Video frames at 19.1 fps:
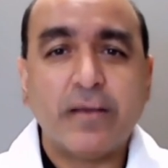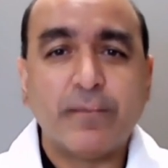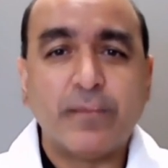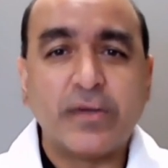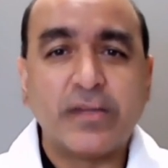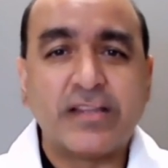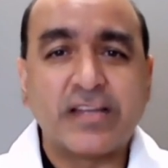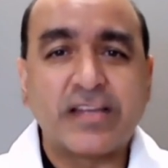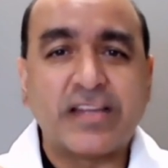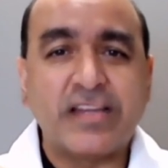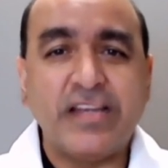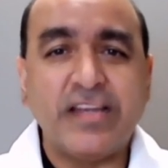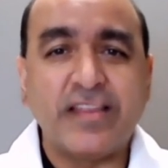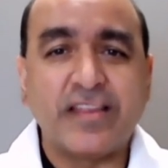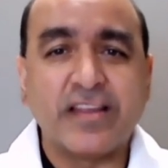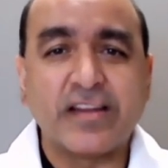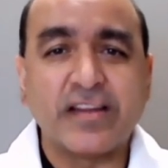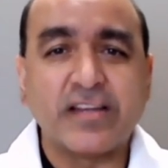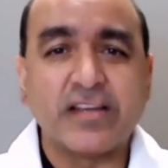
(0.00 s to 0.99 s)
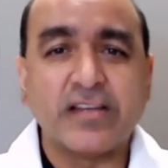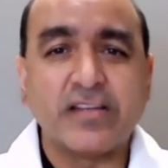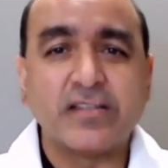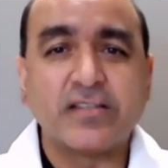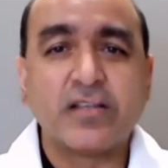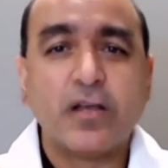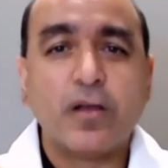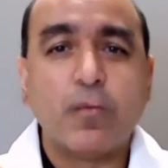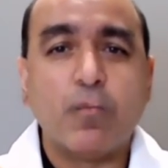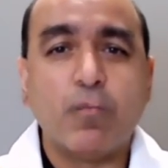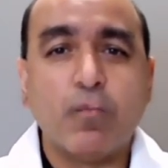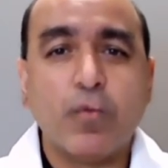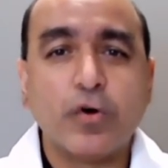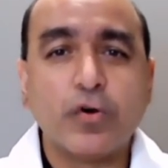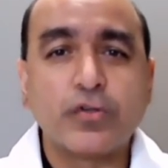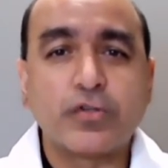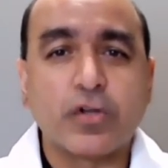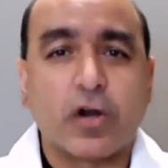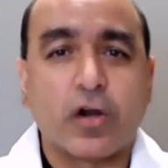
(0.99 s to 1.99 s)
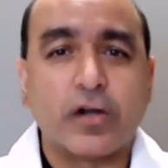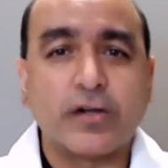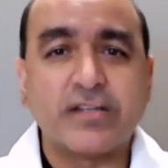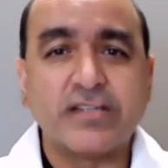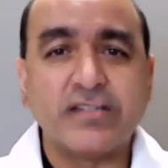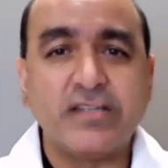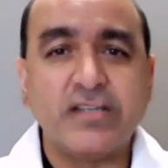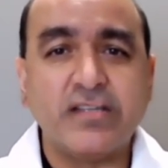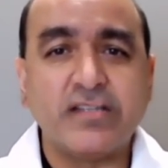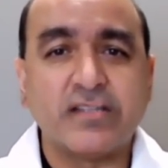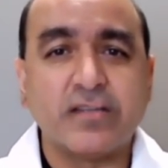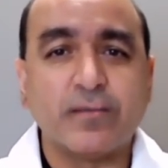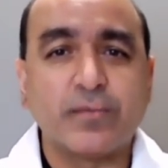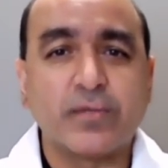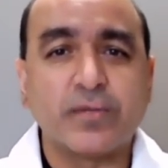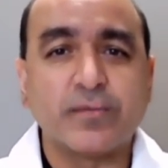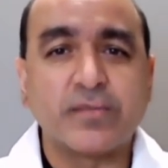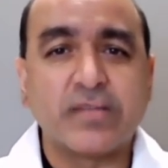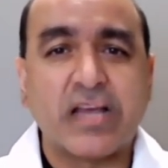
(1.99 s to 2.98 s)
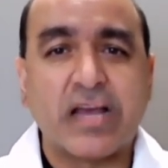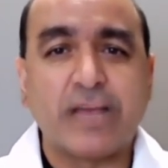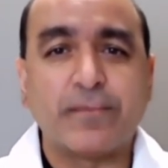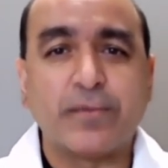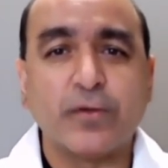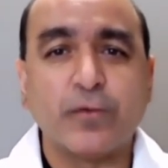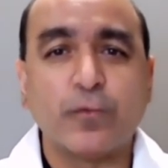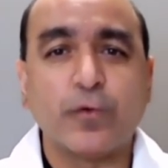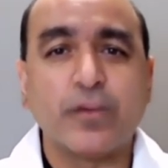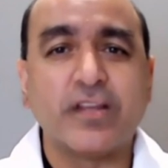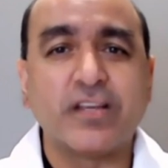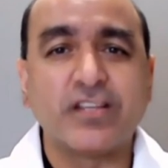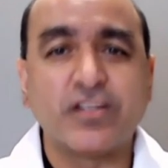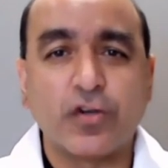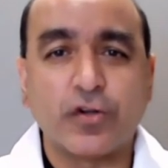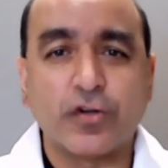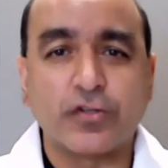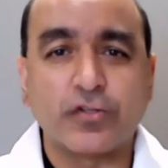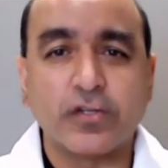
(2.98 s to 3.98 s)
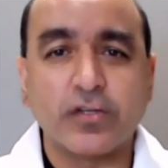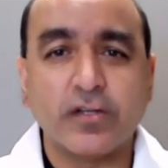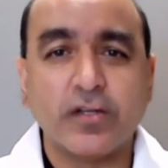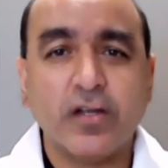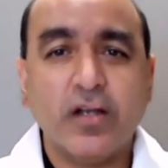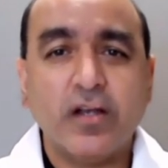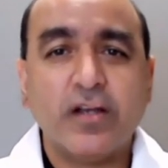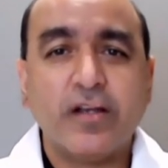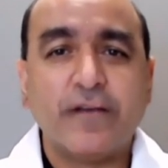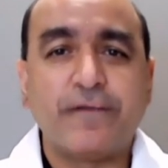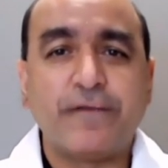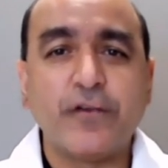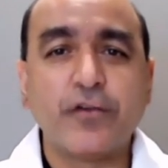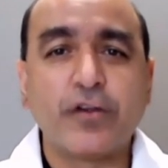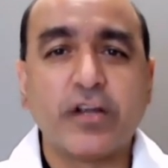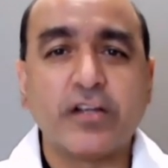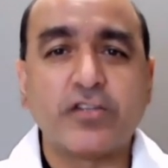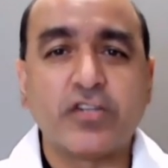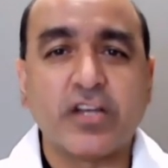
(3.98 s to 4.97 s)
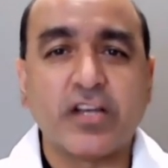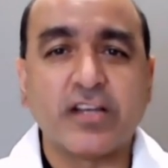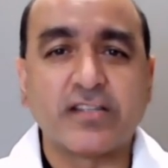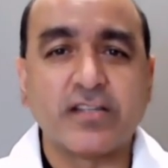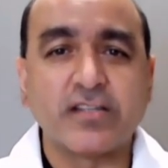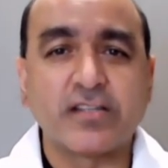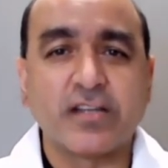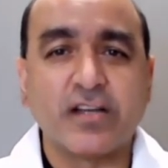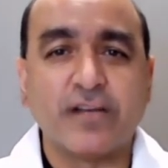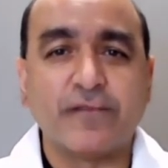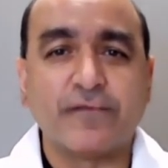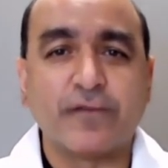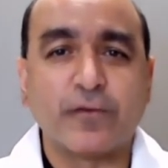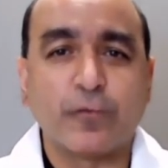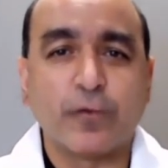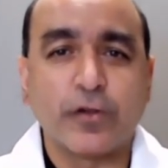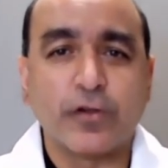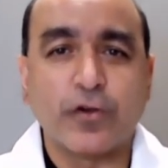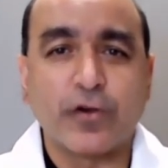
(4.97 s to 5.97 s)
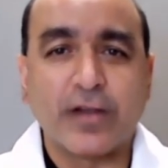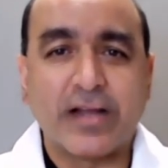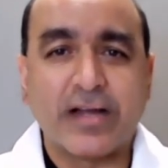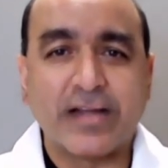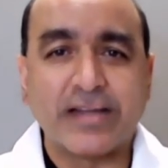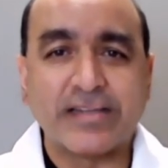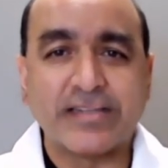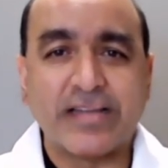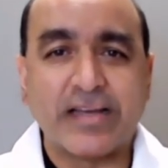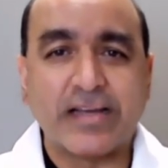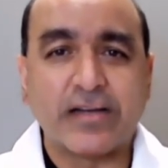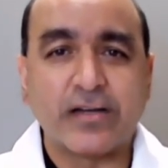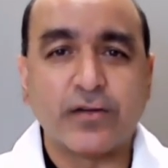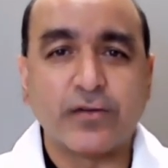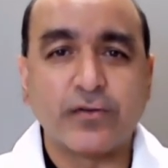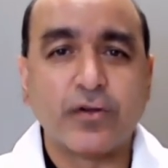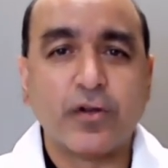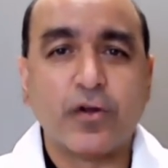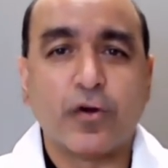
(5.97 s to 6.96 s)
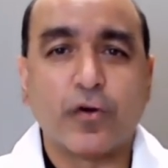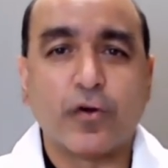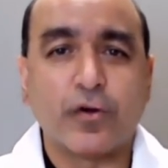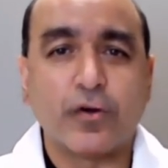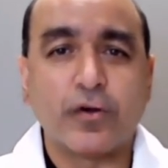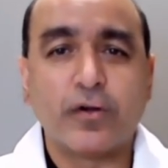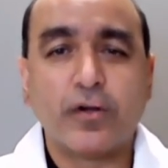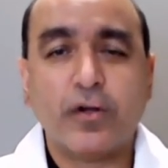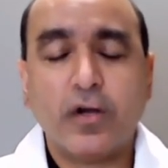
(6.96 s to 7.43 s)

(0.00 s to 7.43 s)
But the key thing is most heart disease symptoms happen with exertion. If you get chest discomfort when you're lying down or